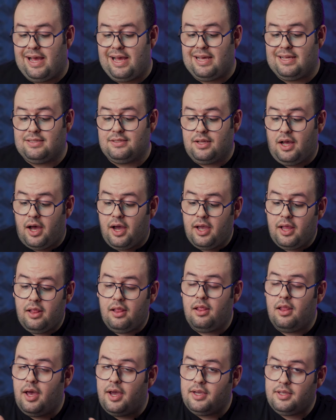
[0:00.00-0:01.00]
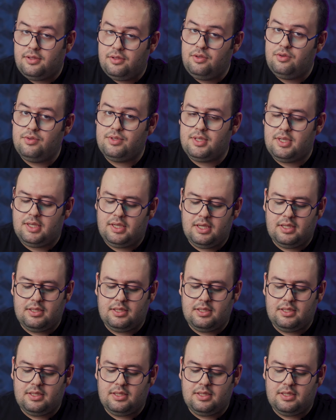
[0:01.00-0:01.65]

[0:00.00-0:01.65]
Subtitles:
and I liked using